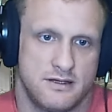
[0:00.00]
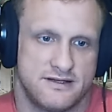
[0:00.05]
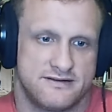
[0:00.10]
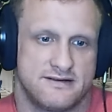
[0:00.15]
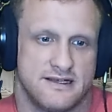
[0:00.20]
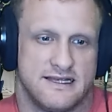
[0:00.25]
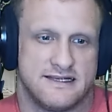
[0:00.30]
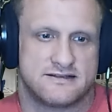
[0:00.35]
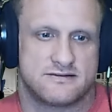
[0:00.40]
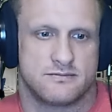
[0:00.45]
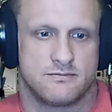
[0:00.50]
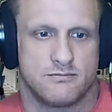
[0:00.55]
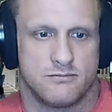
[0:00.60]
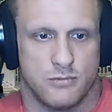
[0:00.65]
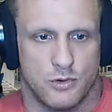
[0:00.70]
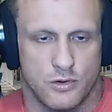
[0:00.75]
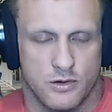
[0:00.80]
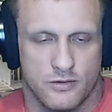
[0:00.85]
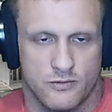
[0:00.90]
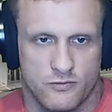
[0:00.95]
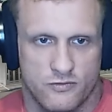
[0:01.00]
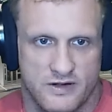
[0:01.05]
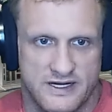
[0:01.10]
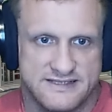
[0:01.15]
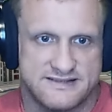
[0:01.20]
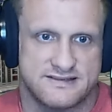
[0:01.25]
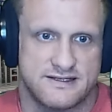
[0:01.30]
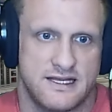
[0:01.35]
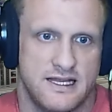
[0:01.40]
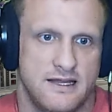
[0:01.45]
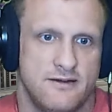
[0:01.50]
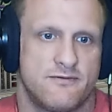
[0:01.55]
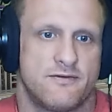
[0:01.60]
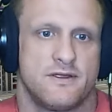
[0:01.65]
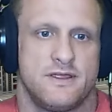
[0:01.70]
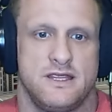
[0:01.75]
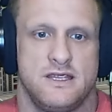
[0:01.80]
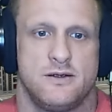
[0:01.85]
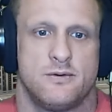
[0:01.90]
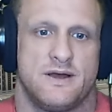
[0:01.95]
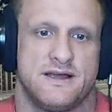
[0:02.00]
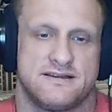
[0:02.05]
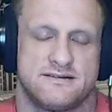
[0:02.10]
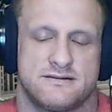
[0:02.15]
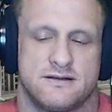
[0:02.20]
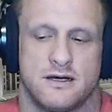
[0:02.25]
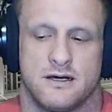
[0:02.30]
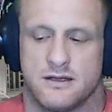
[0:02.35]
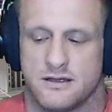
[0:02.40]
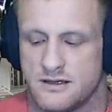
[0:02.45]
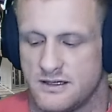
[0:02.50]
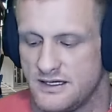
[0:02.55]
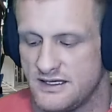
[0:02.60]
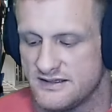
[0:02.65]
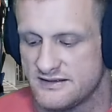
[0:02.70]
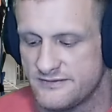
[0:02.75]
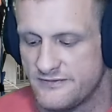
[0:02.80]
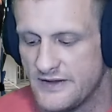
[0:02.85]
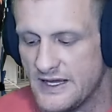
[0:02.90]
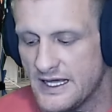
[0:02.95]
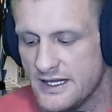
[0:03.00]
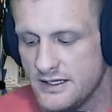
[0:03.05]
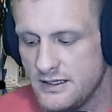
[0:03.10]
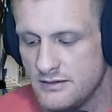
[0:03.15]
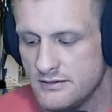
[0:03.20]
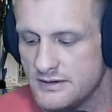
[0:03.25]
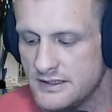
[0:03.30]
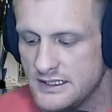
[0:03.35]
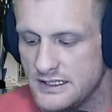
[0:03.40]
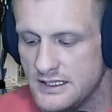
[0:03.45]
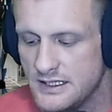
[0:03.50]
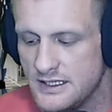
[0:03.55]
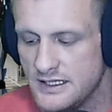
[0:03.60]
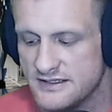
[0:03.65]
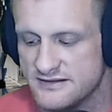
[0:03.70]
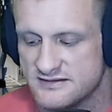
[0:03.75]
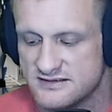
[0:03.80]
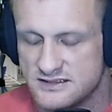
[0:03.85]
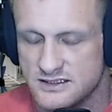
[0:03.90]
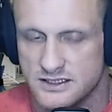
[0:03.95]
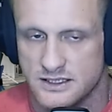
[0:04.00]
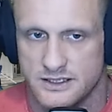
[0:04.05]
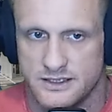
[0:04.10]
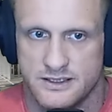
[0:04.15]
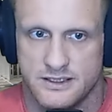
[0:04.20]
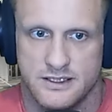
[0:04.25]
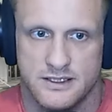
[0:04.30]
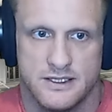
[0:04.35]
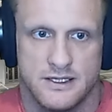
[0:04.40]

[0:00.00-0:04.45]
it's more risky for the US dollar and its value than it is good.